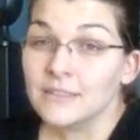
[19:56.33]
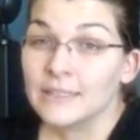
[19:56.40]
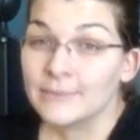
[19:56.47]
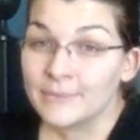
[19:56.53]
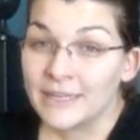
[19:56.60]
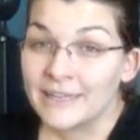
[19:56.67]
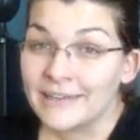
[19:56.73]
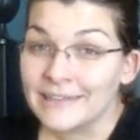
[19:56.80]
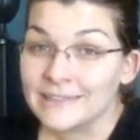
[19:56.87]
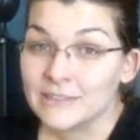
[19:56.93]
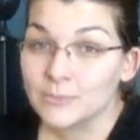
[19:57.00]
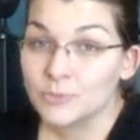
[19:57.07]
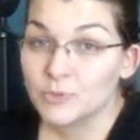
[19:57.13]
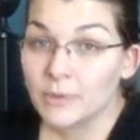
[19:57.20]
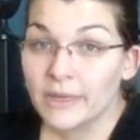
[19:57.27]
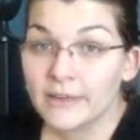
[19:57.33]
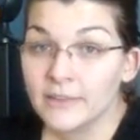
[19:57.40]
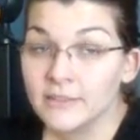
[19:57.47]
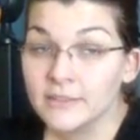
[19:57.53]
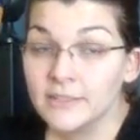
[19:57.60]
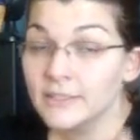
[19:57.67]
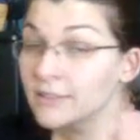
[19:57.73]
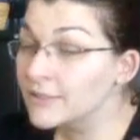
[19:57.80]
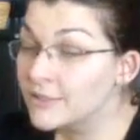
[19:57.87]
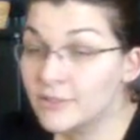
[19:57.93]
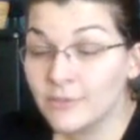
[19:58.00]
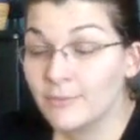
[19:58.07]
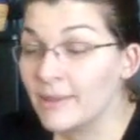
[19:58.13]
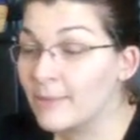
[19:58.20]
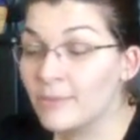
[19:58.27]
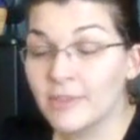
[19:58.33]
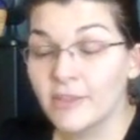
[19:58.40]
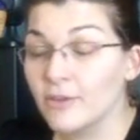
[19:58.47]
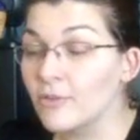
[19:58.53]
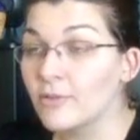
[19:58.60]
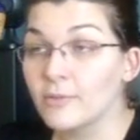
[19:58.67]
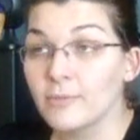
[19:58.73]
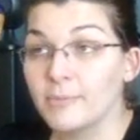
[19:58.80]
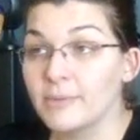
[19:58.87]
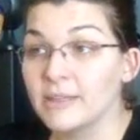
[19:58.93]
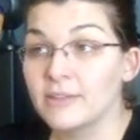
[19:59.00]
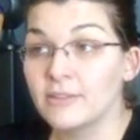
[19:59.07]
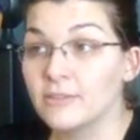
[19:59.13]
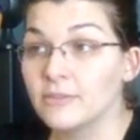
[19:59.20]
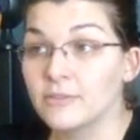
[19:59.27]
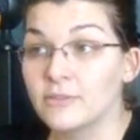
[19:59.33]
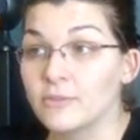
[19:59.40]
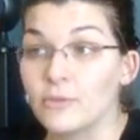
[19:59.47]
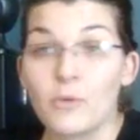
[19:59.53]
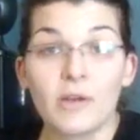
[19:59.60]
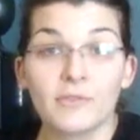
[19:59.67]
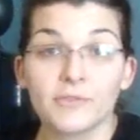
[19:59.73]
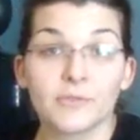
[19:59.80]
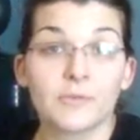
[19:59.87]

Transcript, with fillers: I'm going to knit some sweaters. So maybe the goal will be 12